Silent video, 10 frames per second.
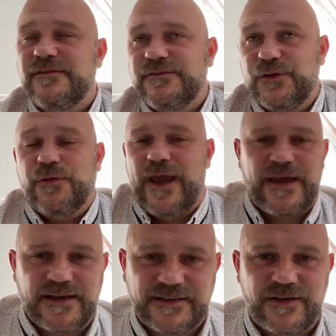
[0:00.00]
you're
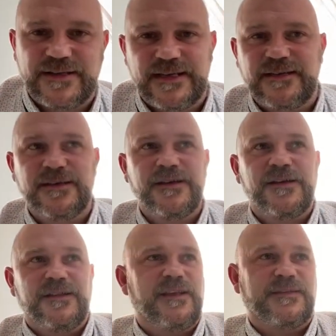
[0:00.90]
getting excited.
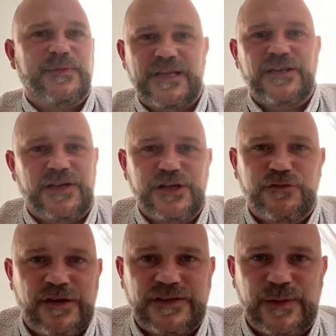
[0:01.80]
There's a potential
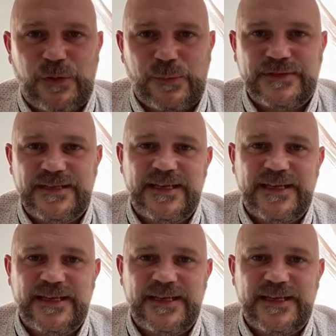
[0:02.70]
interest in the property.